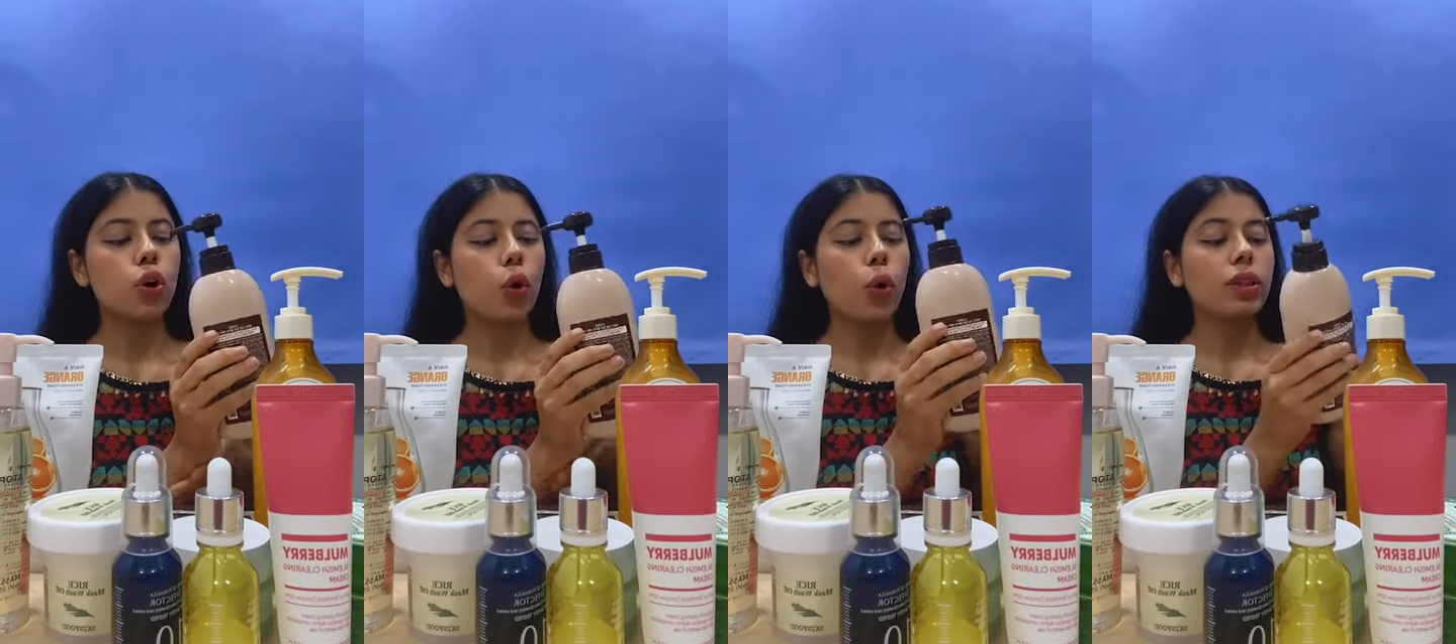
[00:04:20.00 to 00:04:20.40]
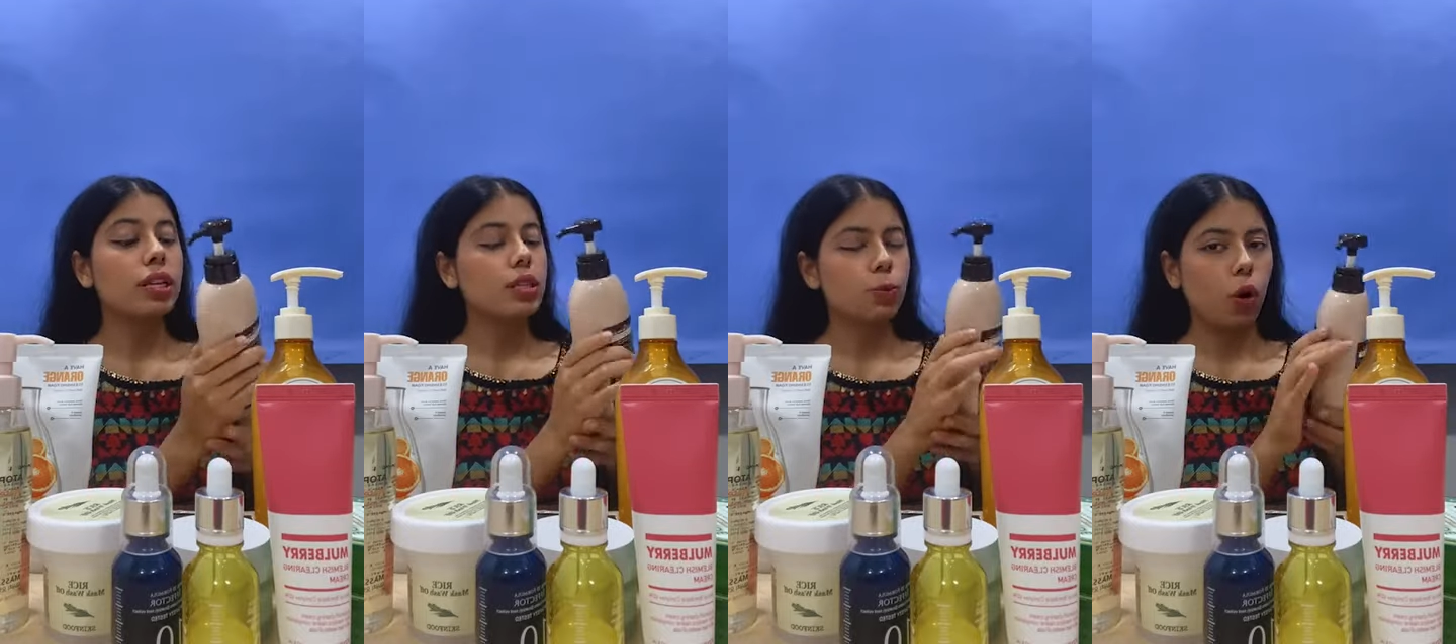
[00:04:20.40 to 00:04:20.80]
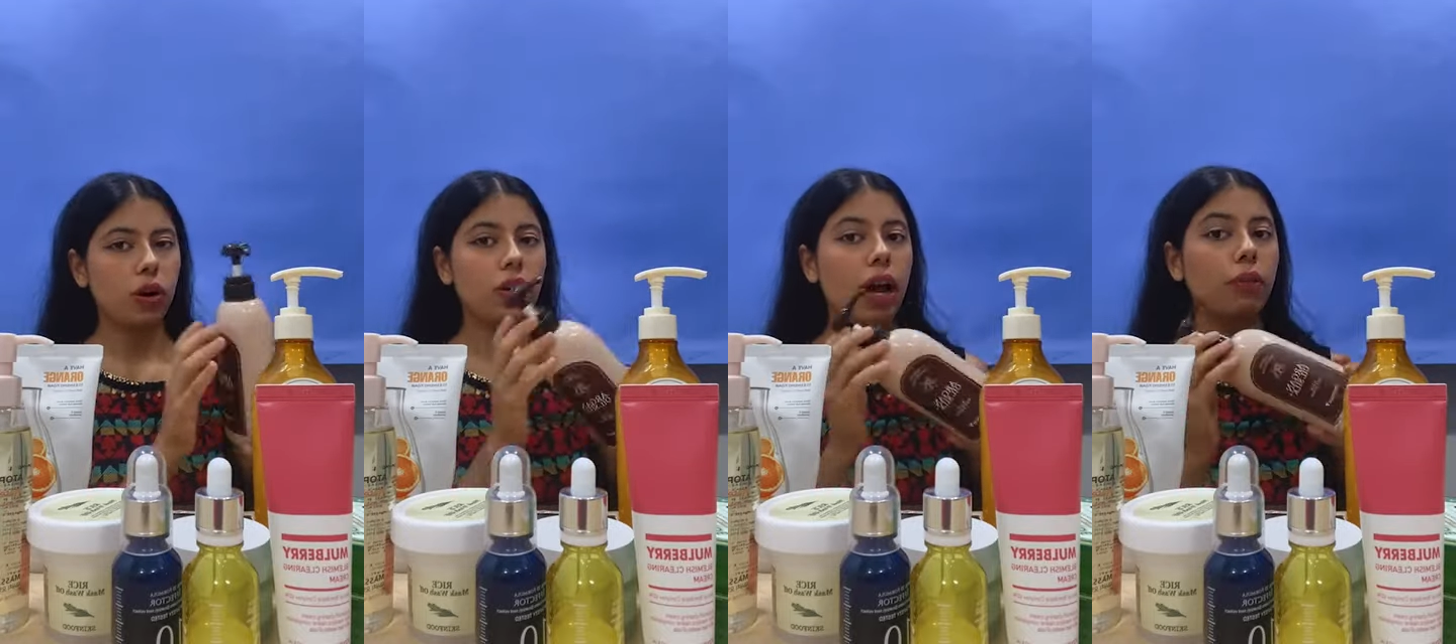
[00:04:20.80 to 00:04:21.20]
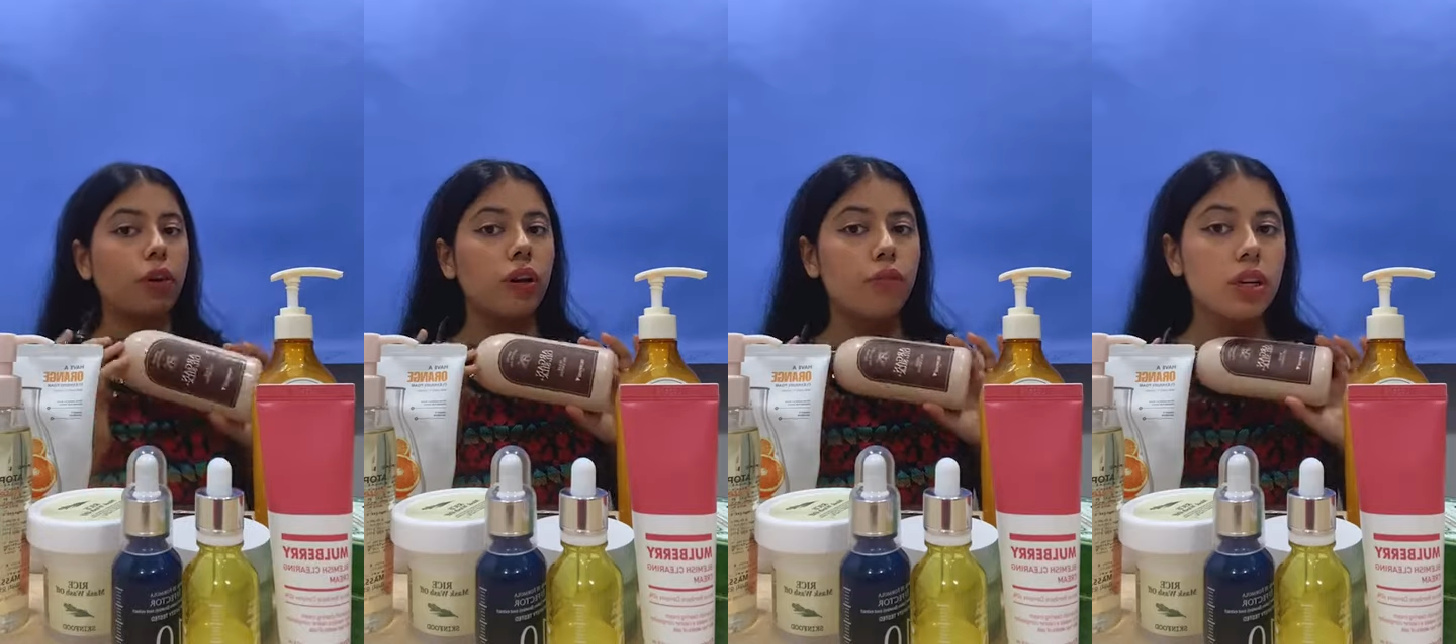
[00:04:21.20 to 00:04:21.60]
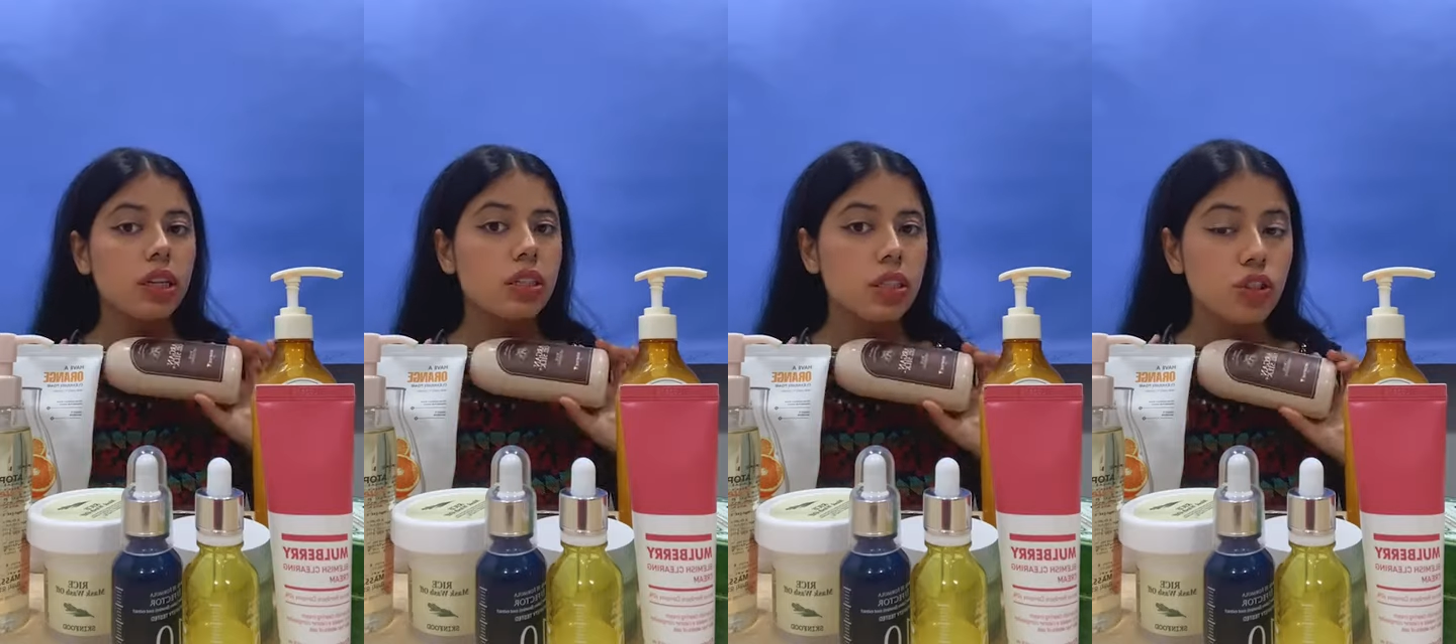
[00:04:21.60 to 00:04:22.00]
So this product I would
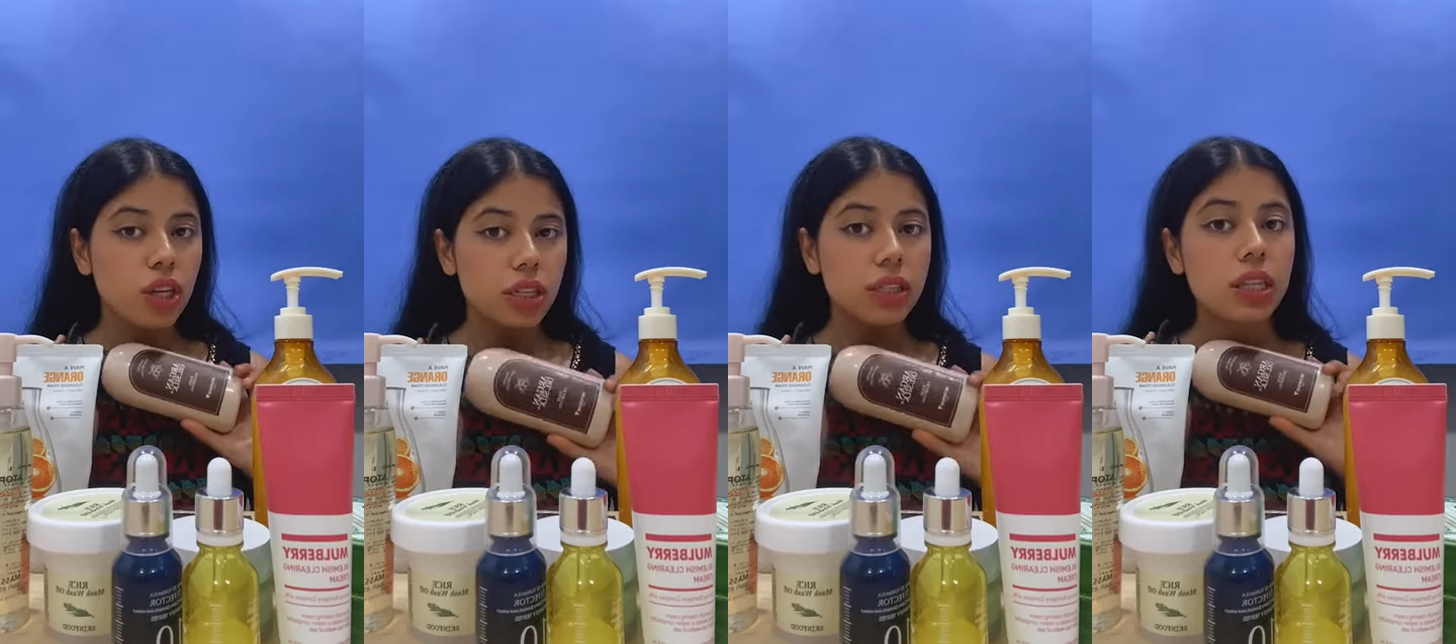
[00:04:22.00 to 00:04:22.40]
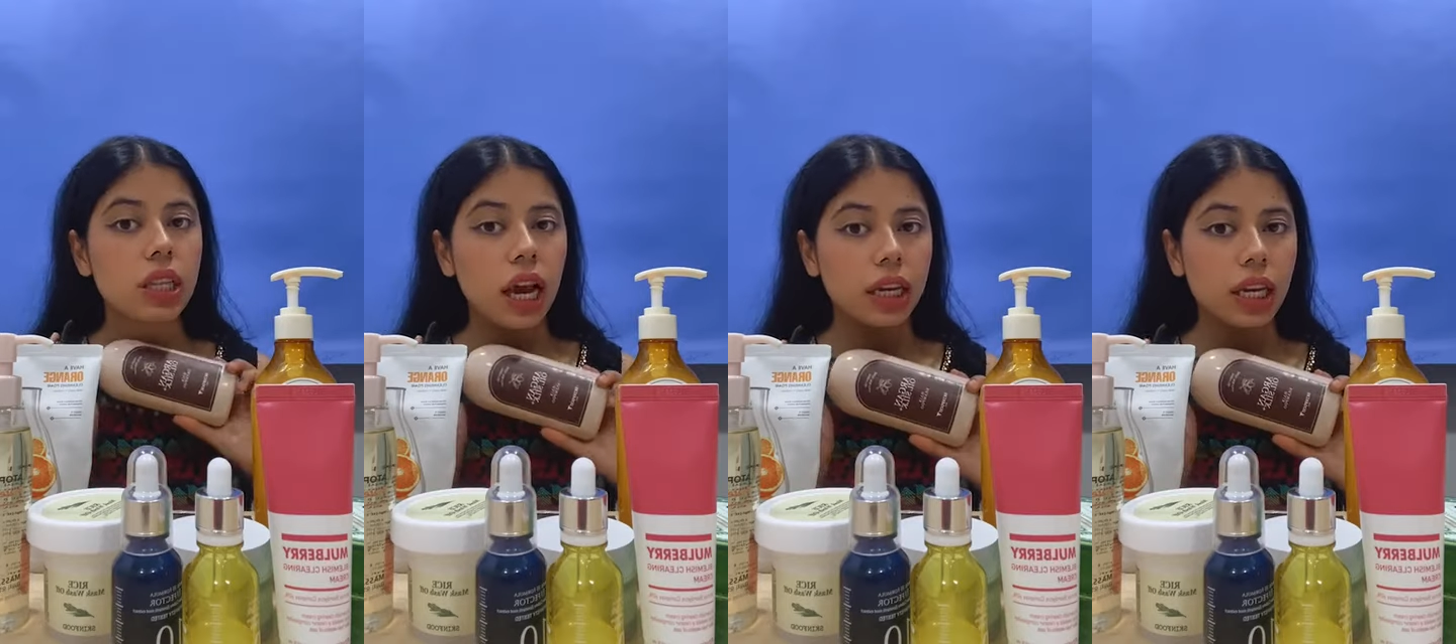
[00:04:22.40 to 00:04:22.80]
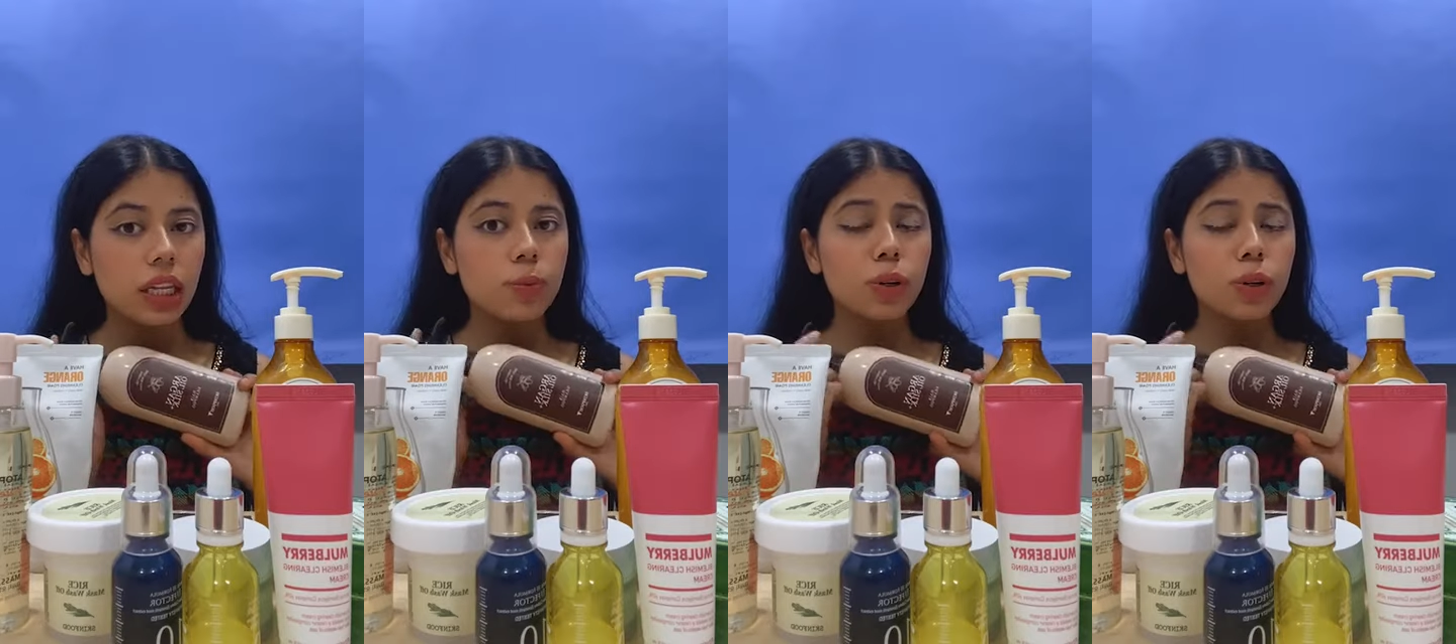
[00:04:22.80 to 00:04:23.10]
definitely suggest in that case,